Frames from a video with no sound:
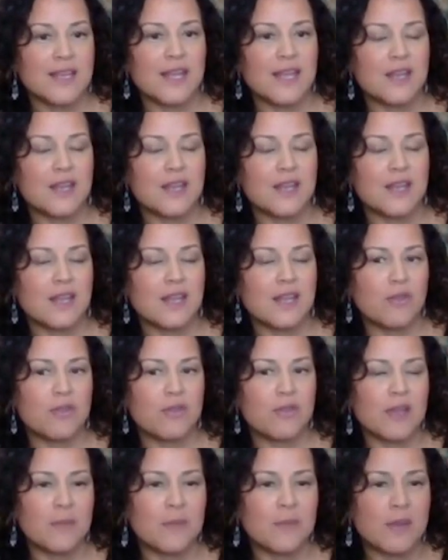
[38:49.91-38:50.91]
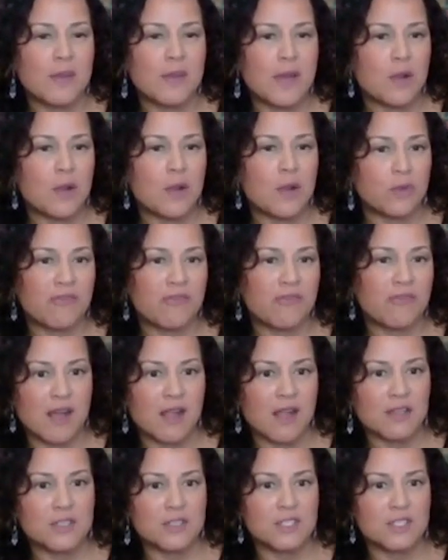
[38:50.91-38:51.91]
And if you think about
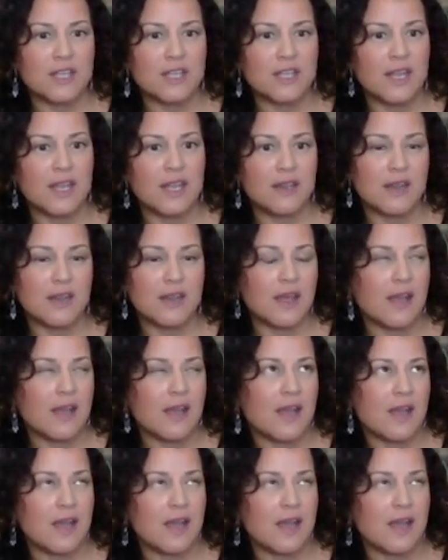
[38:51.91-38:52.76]
reflexology, and